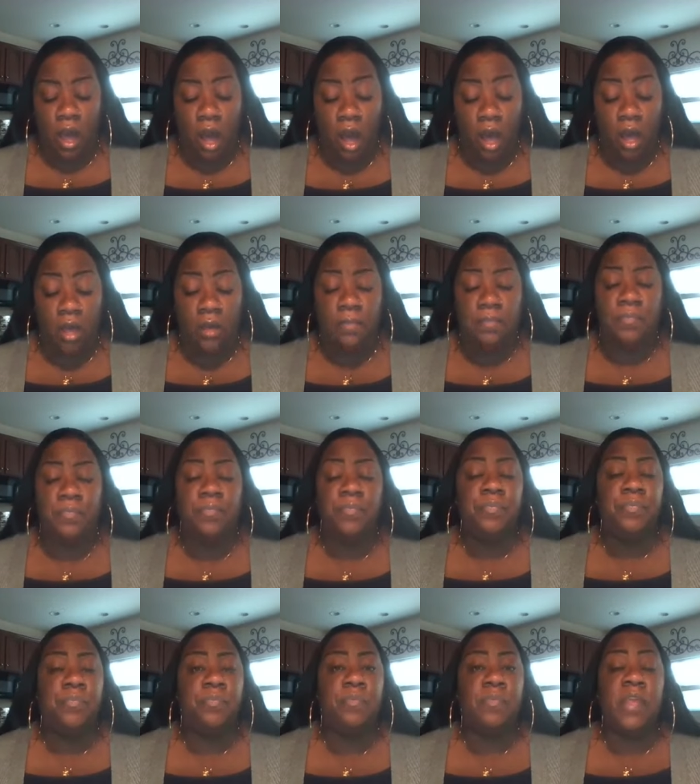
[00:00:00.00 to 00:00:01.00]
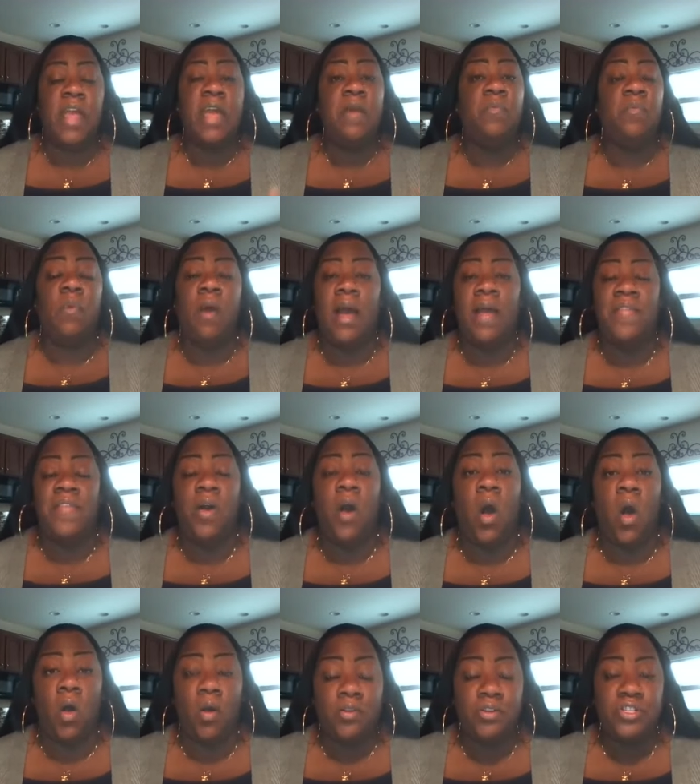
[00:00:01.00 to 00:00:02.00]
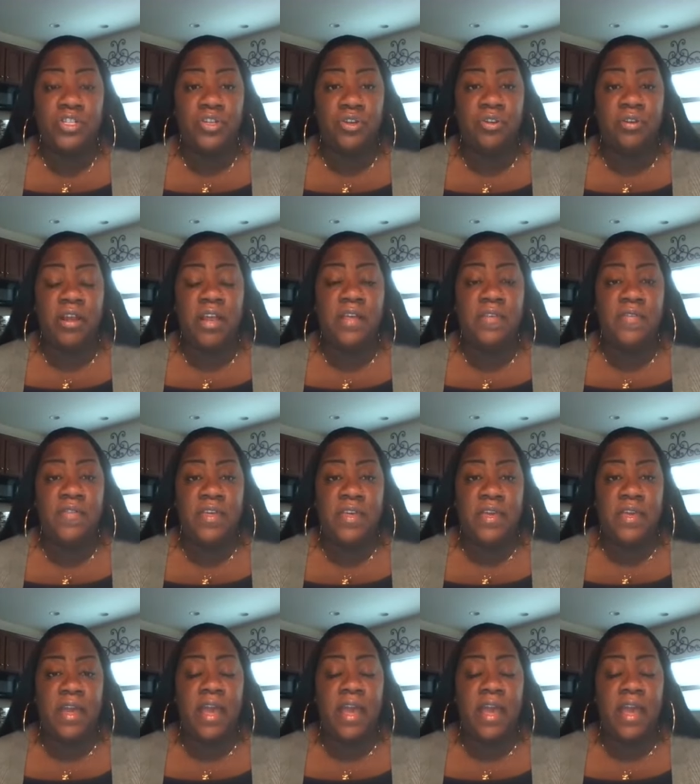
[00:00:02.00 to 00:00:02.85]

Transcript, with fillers: And why the altar and